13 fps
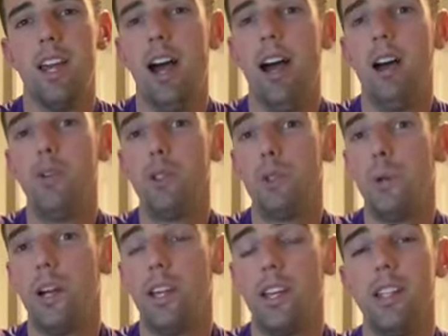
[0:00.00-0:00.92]
How
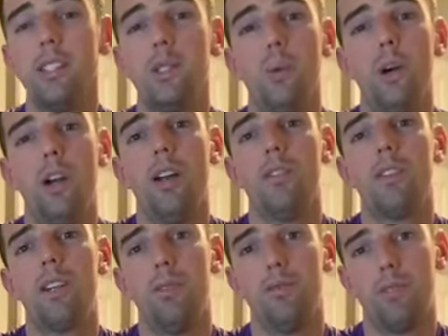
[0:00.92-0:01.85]
do I get to where I've
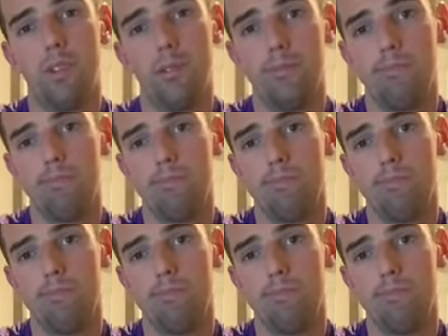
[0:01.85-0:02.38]
come from?